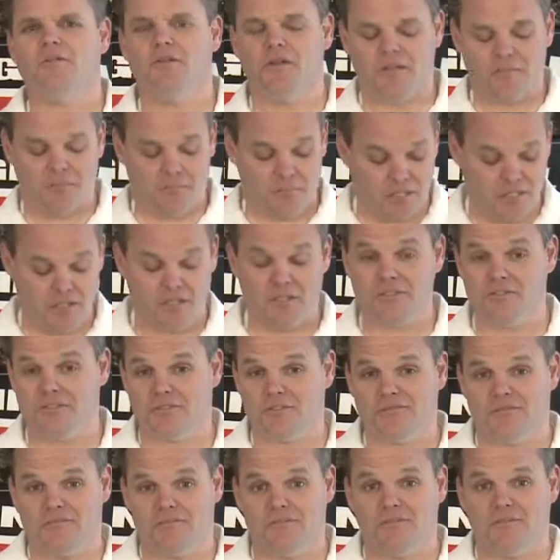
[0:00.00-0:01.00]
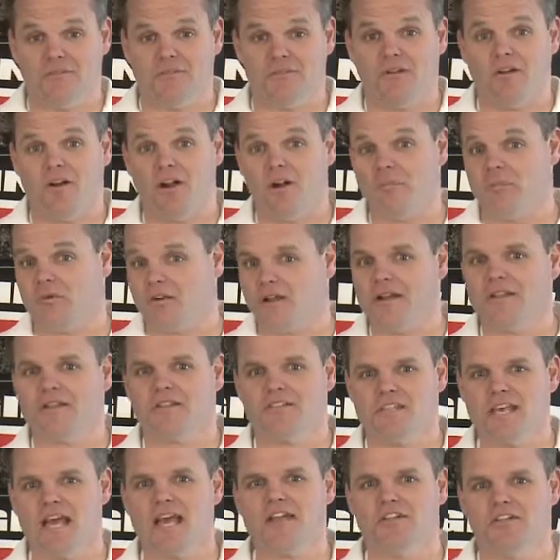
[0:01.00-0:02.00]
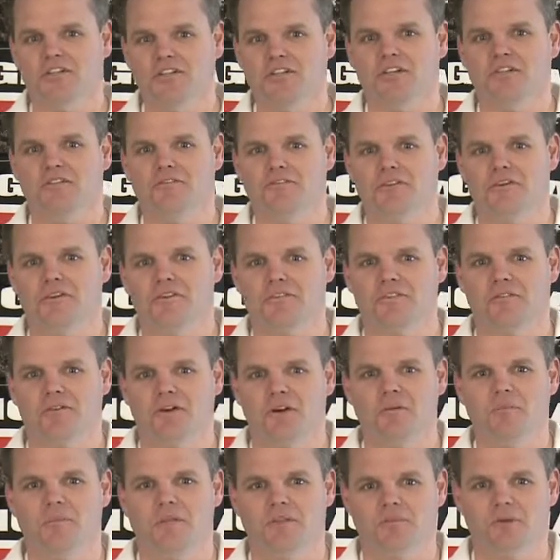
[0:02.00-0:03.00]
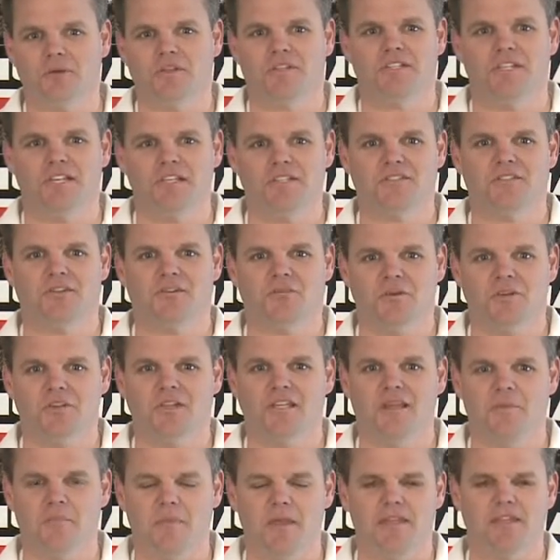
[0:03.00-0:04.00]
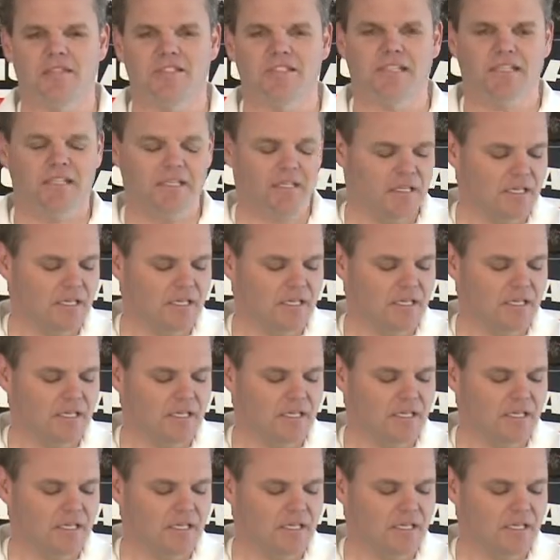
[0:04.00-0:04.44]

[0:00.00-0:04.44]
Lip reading: Well, because our product's that good, first of all. PivotWorks kits are really amazing.